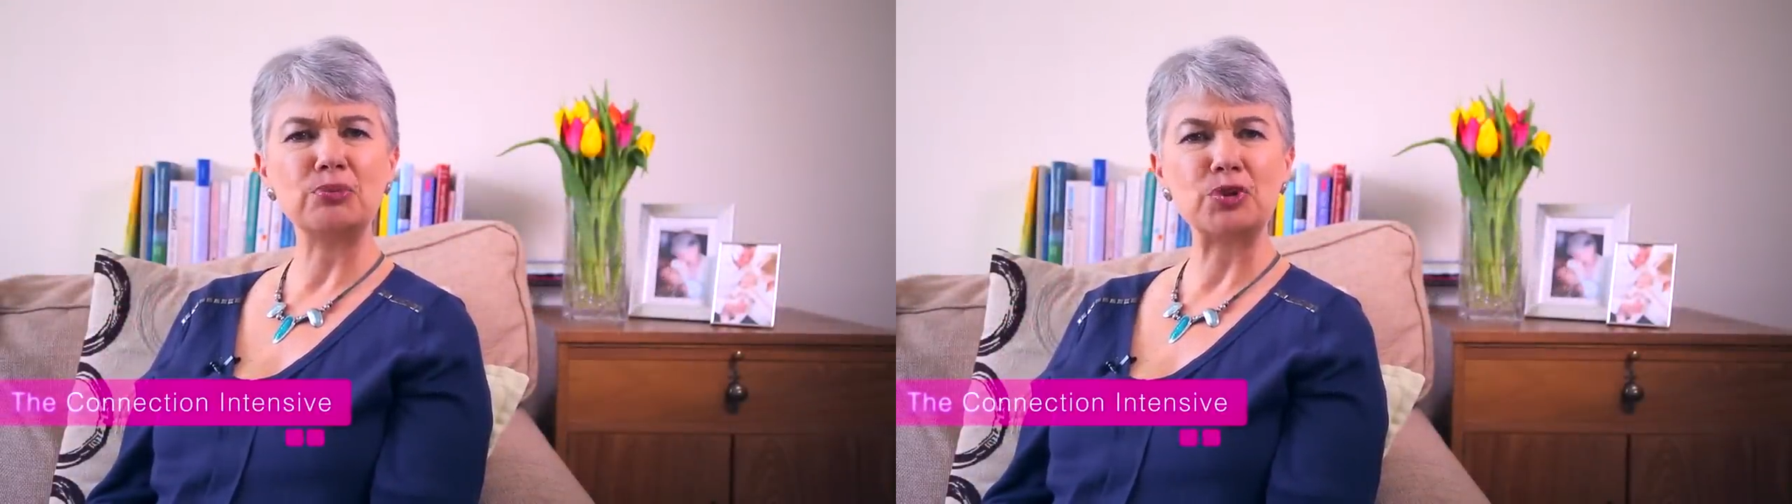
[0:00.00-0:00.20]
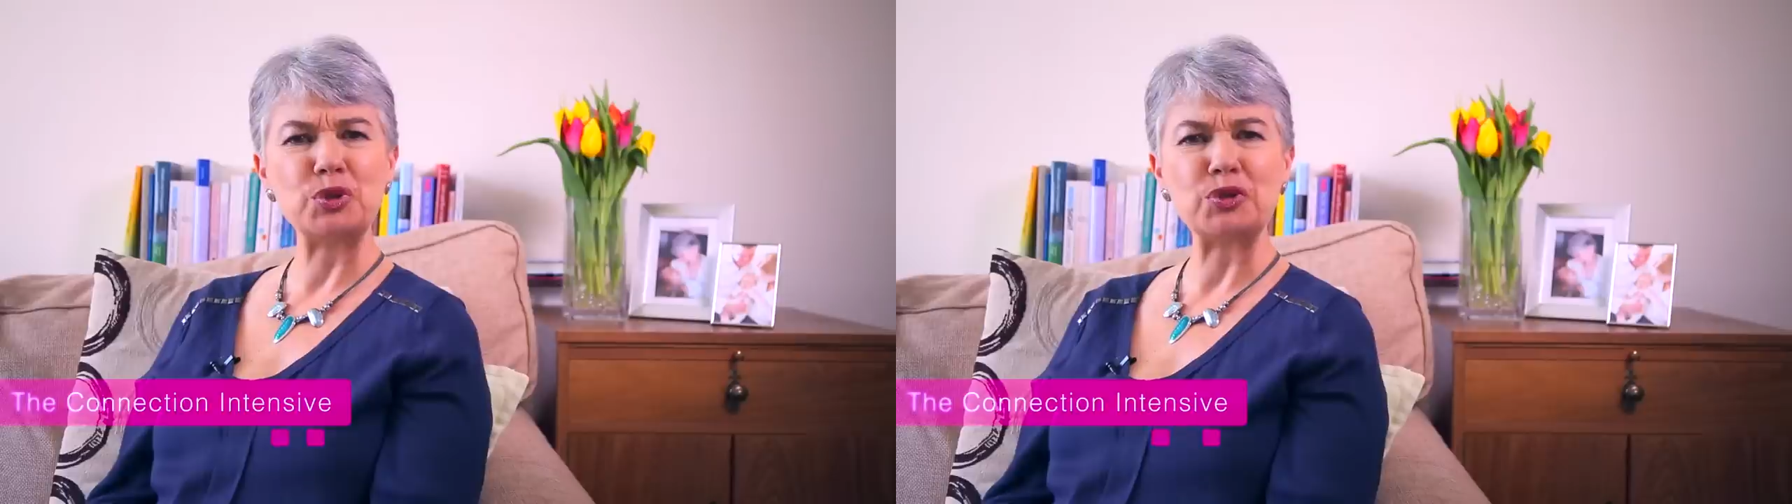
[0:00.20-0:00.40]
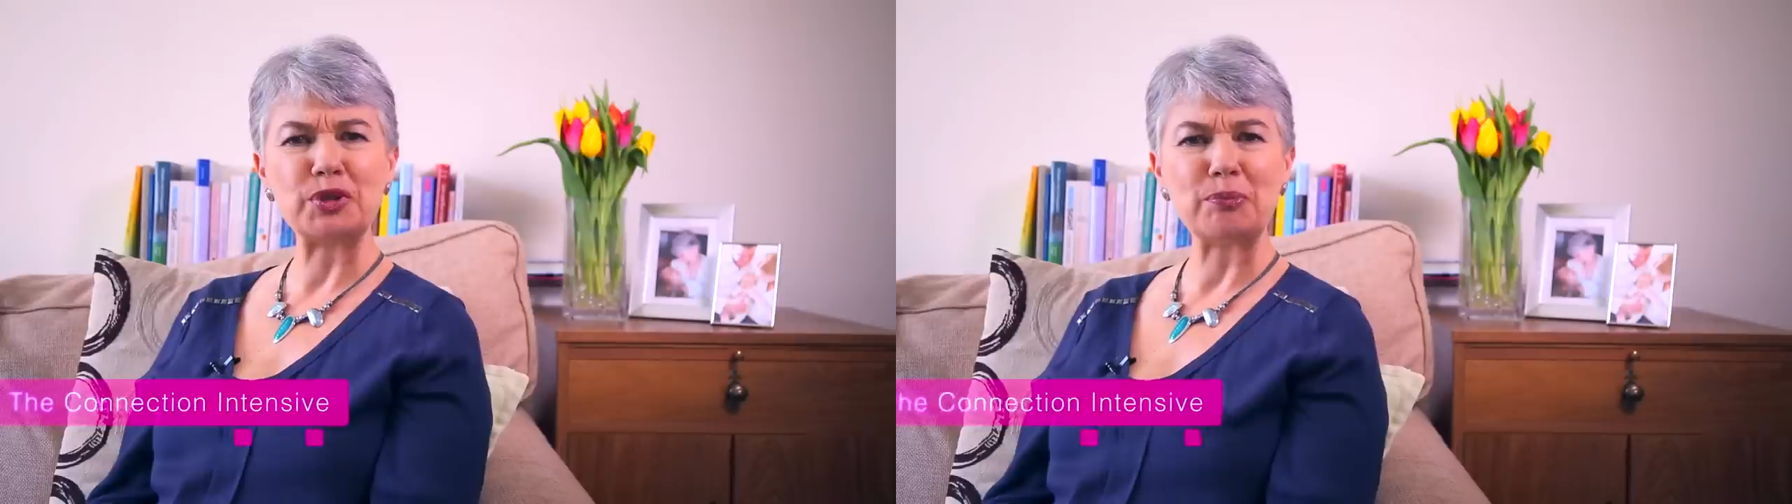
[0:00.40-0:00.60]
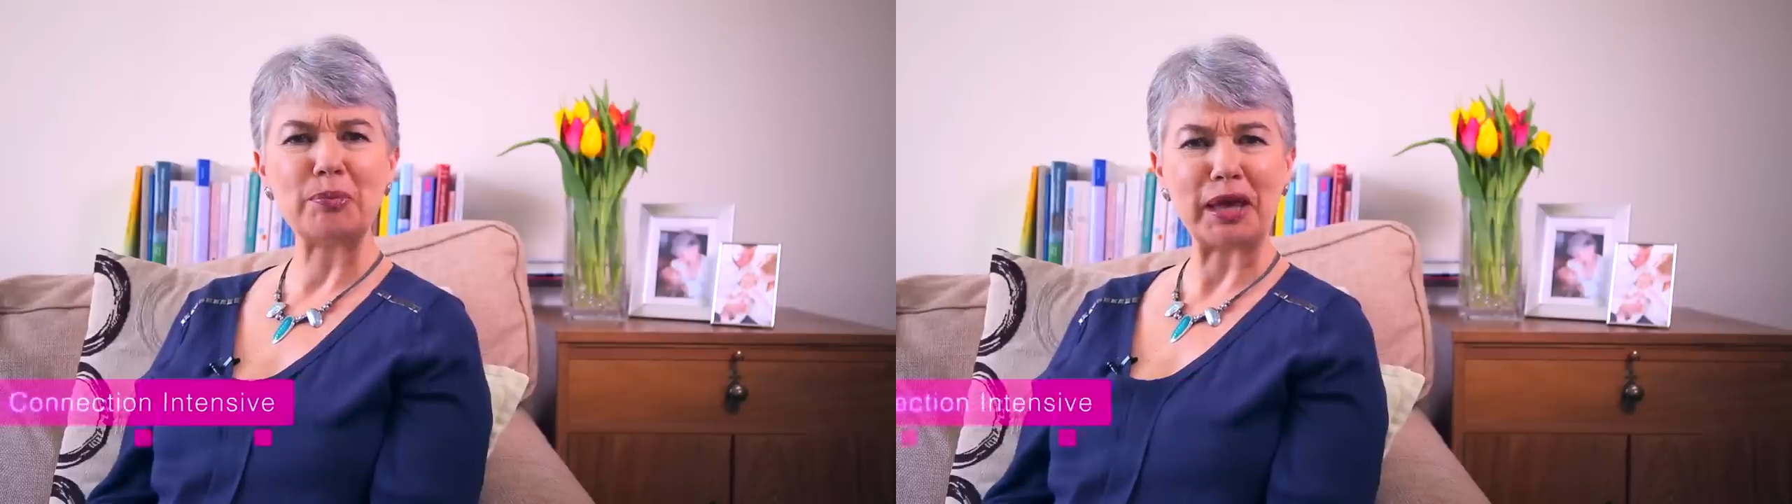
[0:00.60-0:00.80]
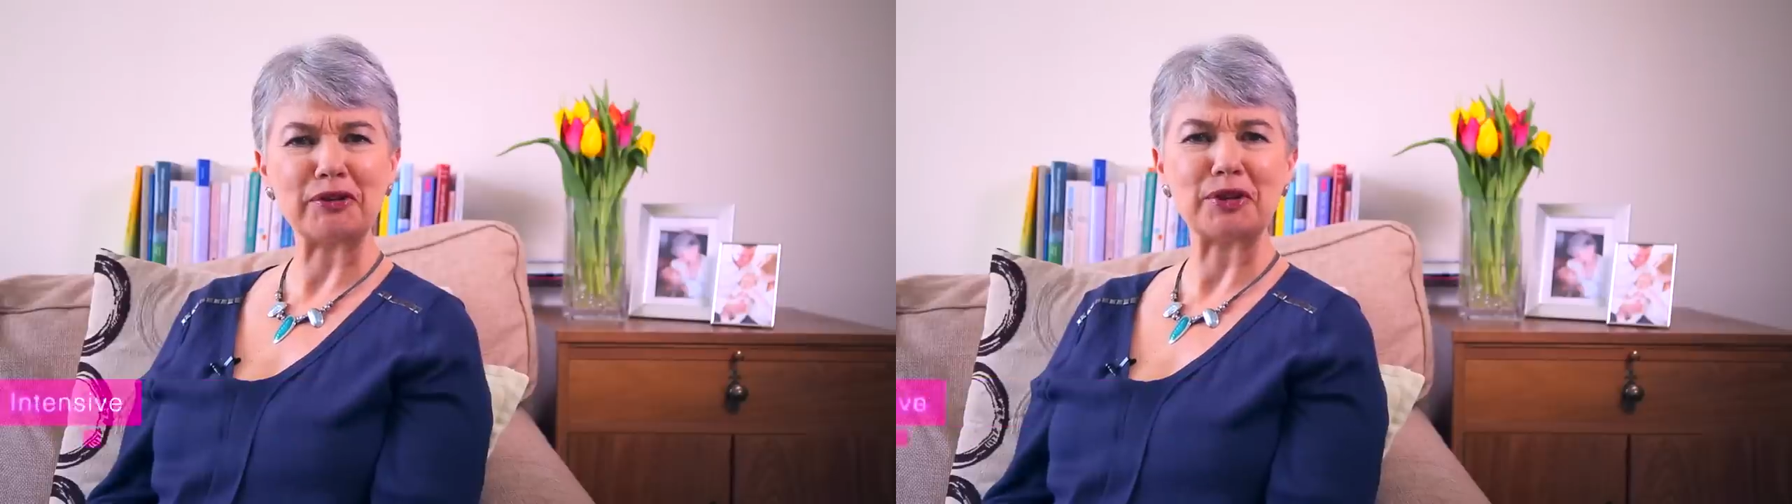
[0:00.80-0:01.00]
bruised
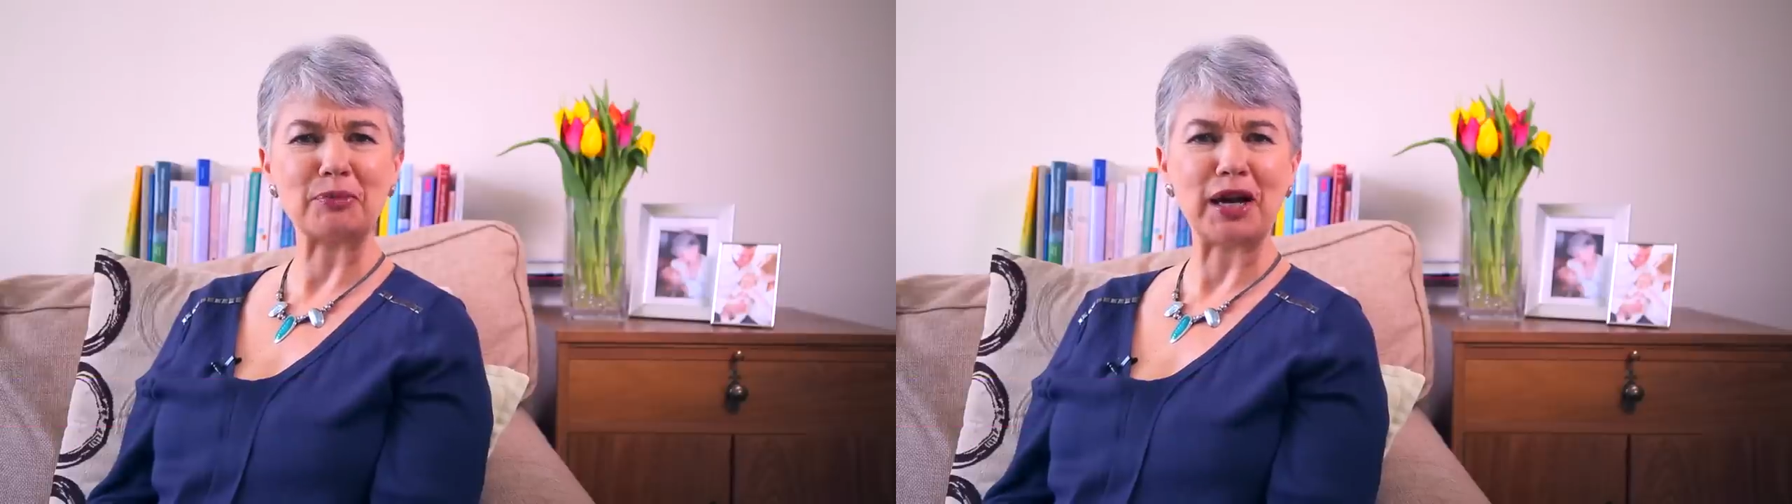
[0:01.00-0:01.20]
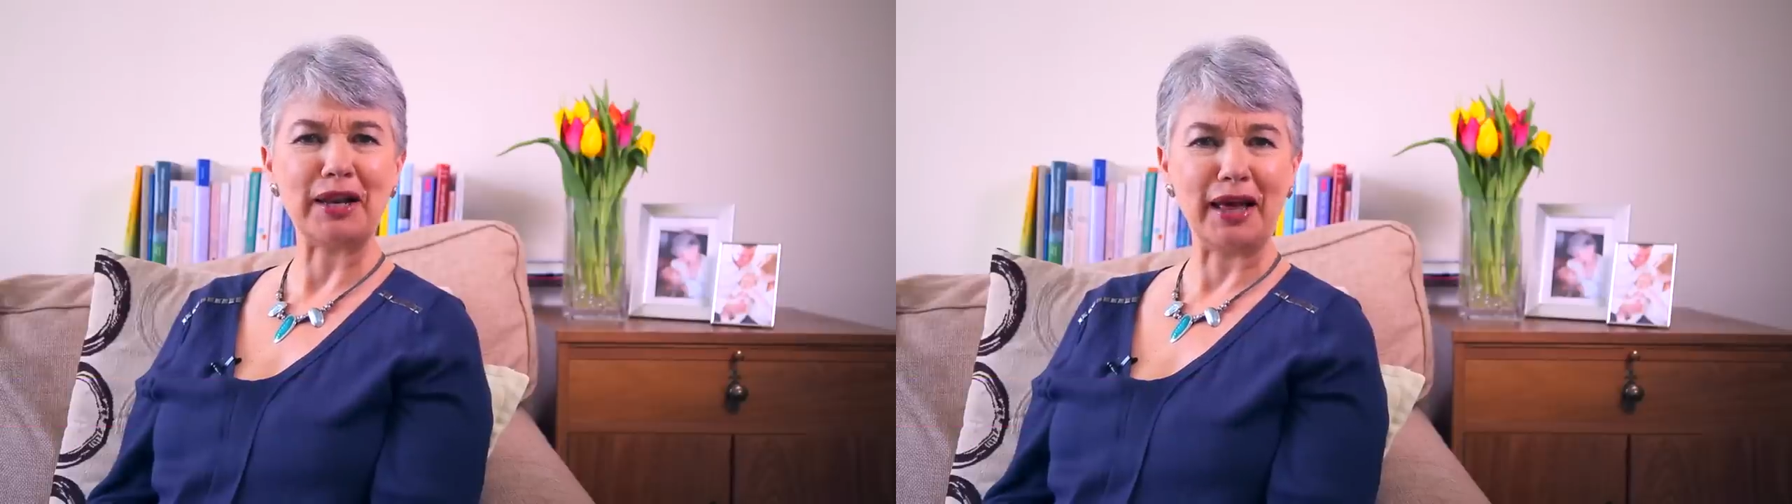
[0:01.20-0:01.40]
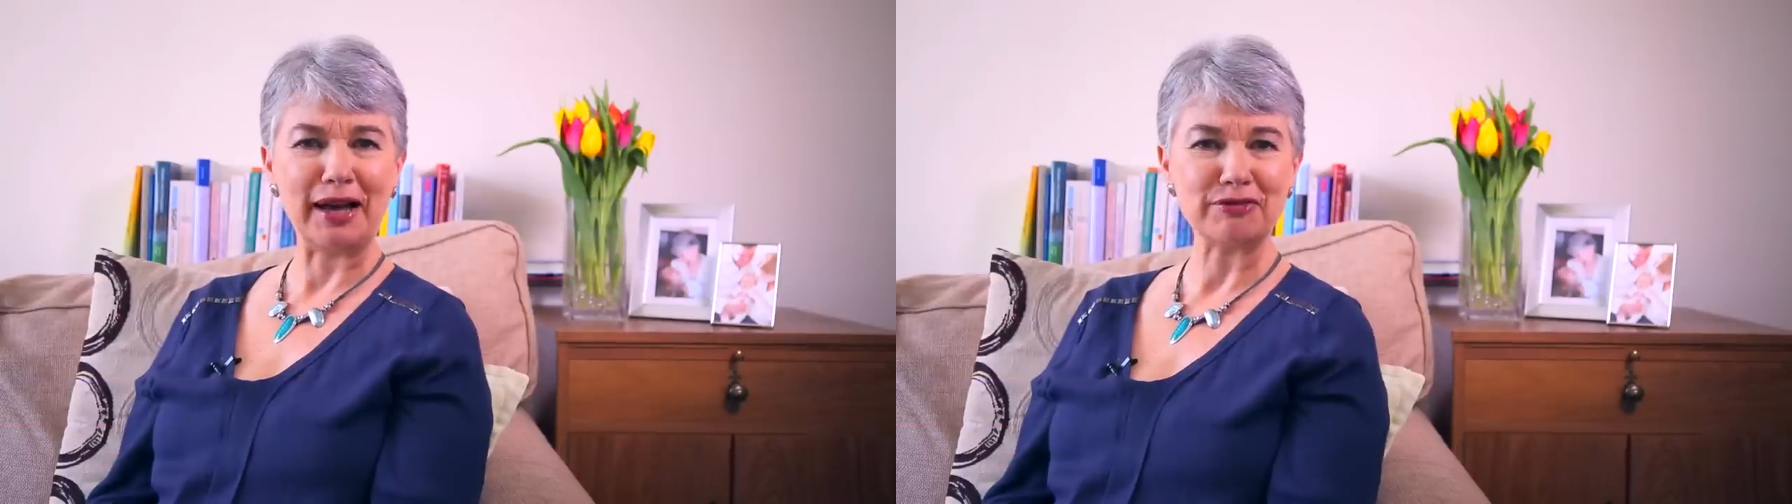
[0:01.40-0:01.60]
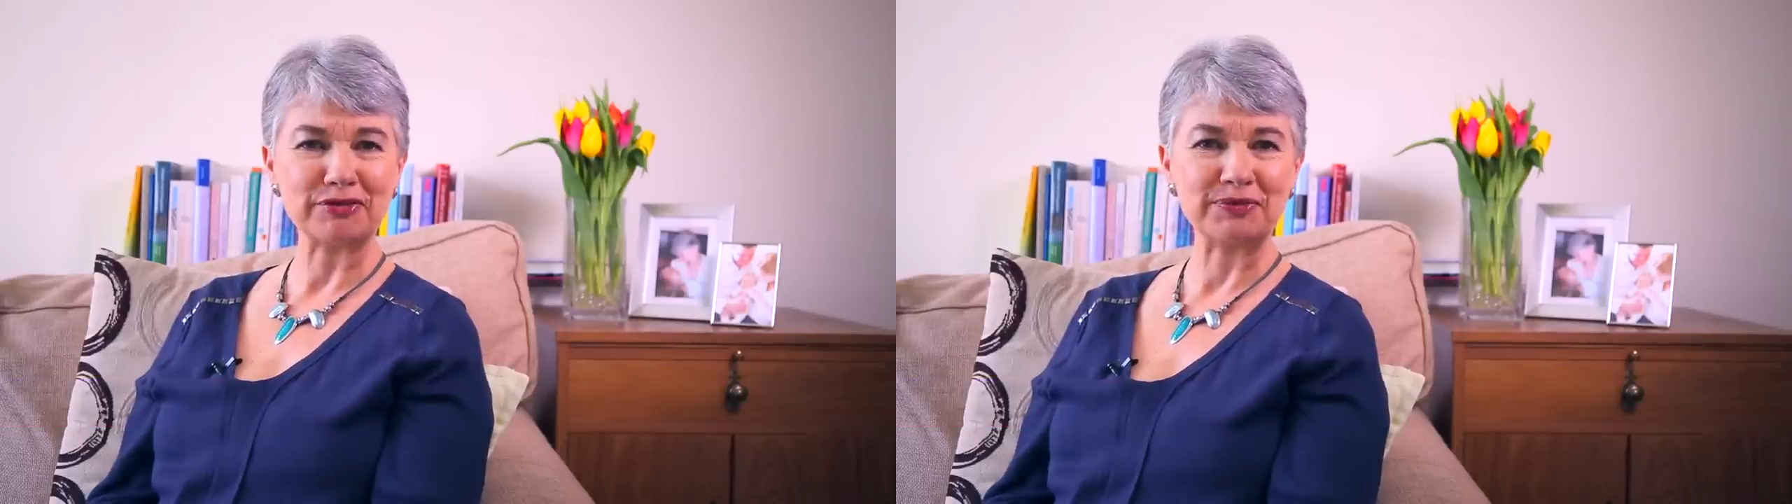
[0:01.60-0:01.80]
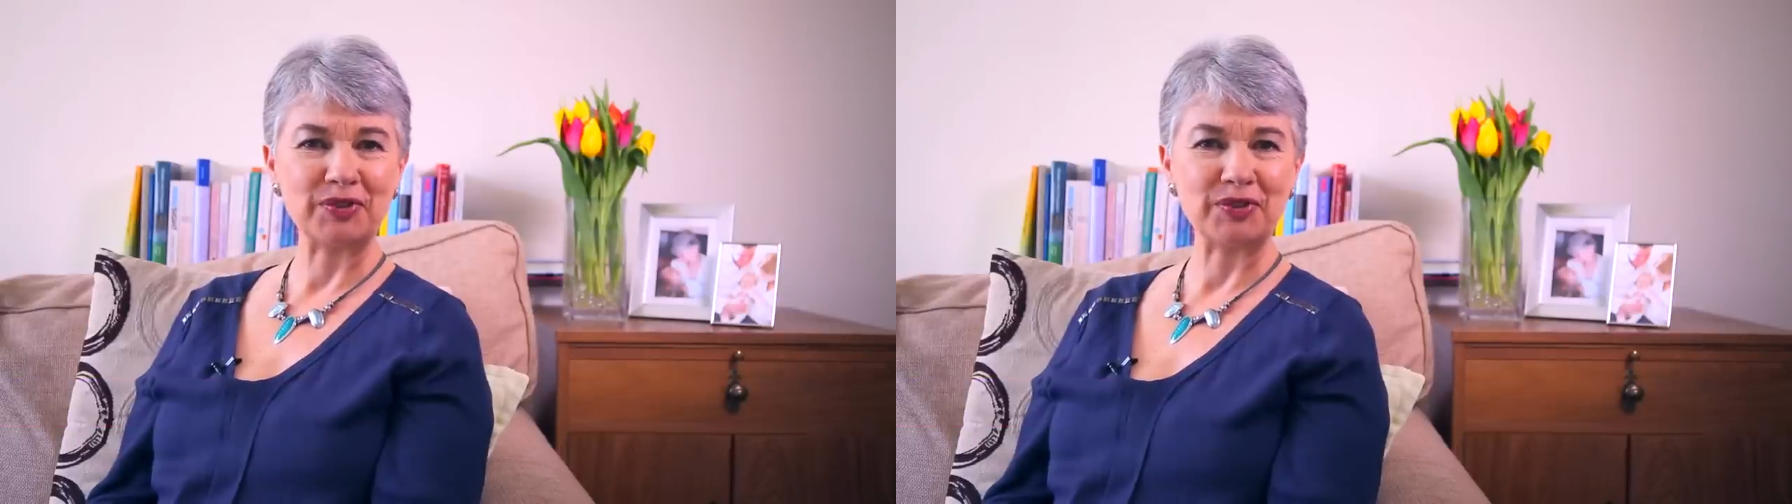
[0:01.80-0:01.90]
and battered by life,